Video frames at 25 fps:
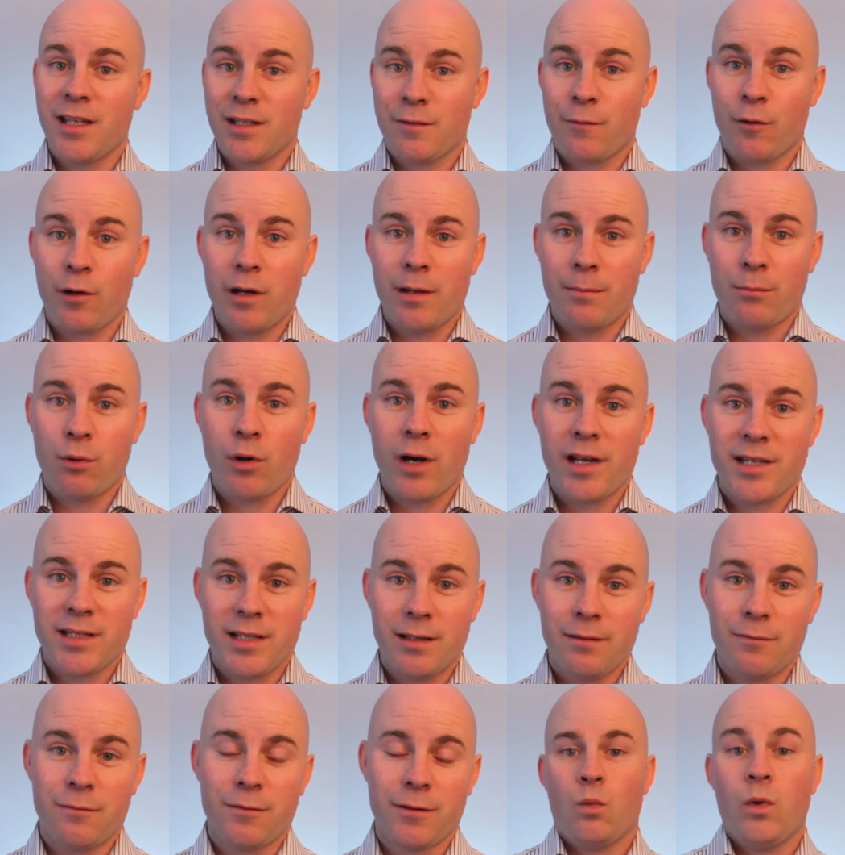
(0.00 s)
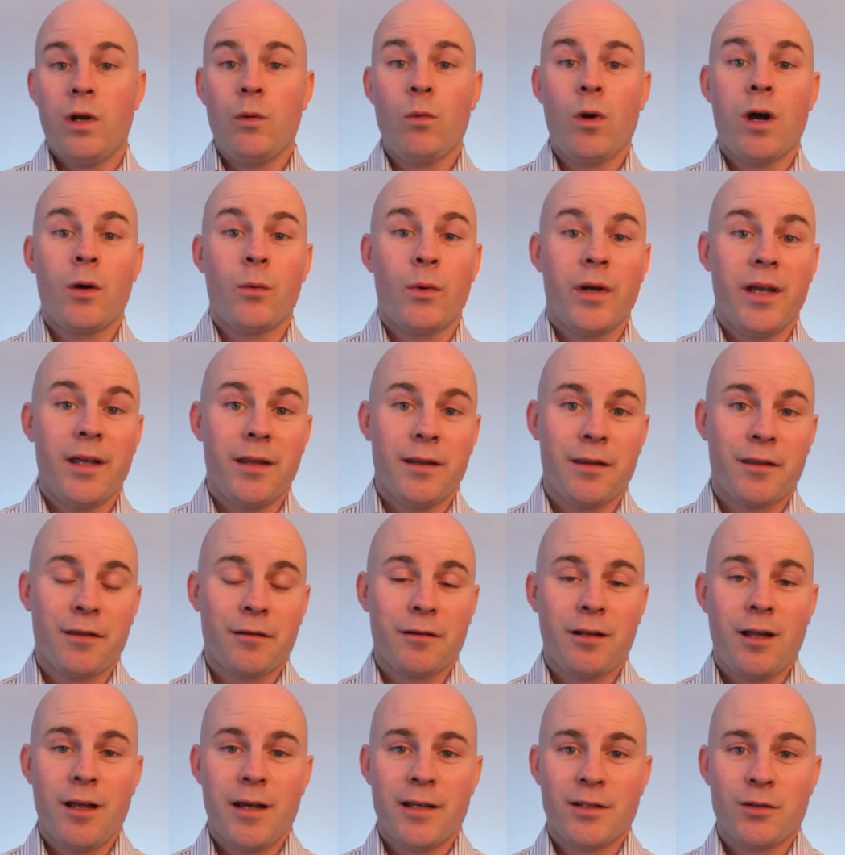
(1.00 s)
is very impressive. We work with
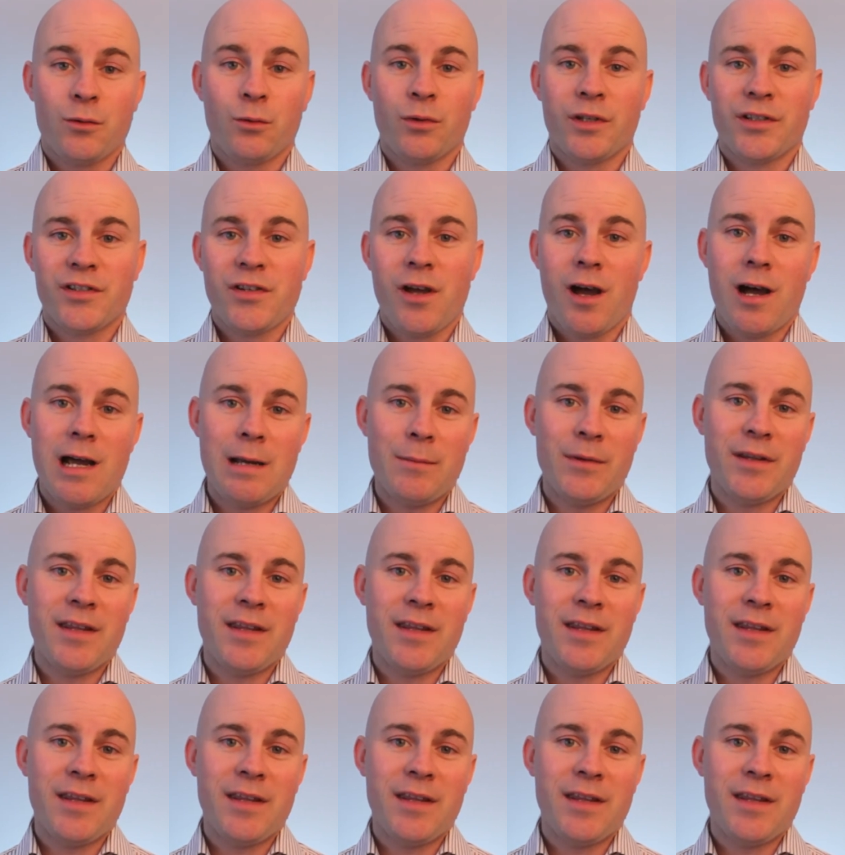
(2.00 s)
clients all the time,